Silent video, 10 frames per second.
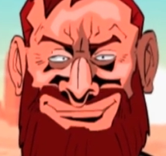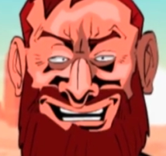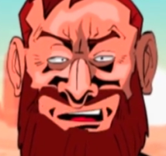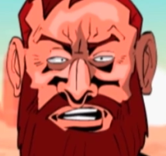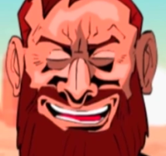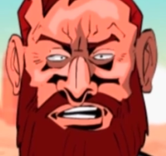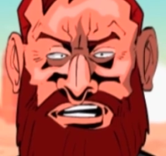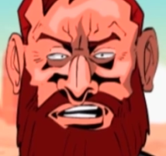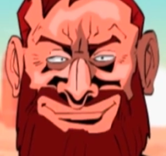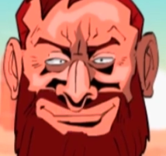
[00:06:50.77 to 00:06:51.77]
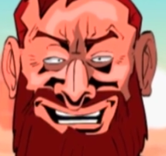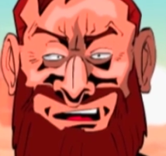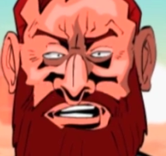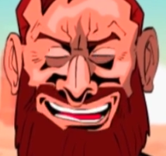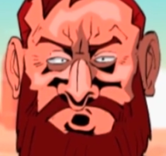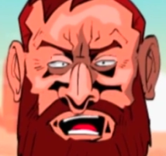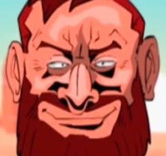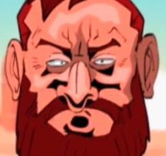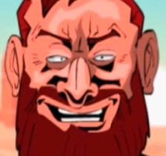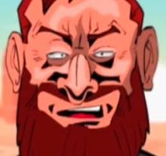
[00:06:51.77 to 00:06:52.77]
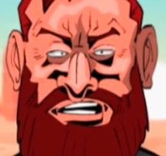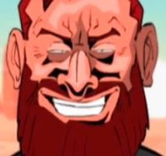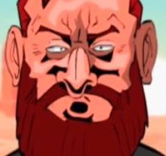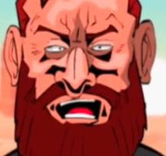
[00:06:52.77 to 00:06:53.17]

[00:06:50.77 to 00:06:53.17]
And I said, I don't need you to come